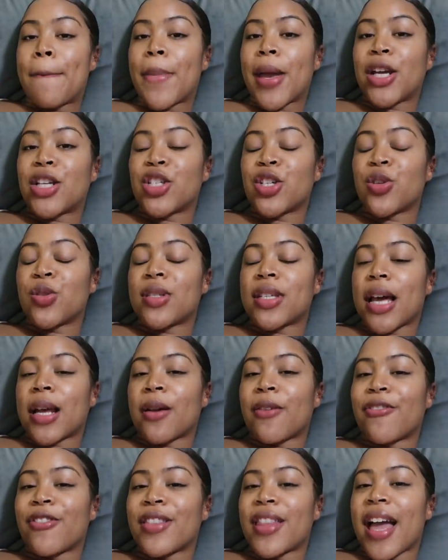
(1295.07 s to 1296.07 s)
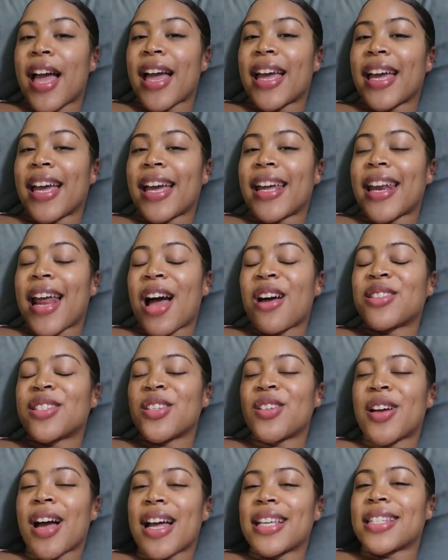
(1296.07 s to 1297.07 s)
make sure you sign up for that and i'll
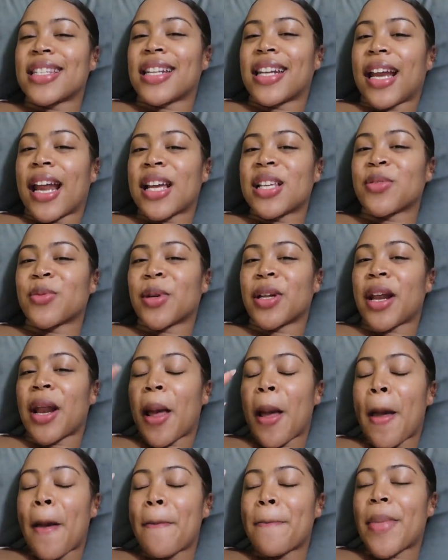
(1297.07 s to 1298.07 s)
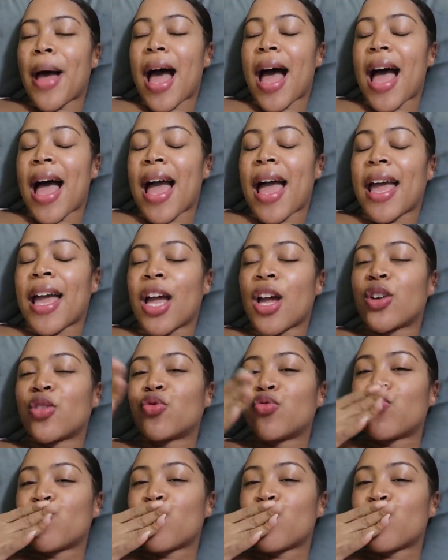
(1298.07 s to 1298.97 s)
see you guys in the next one bye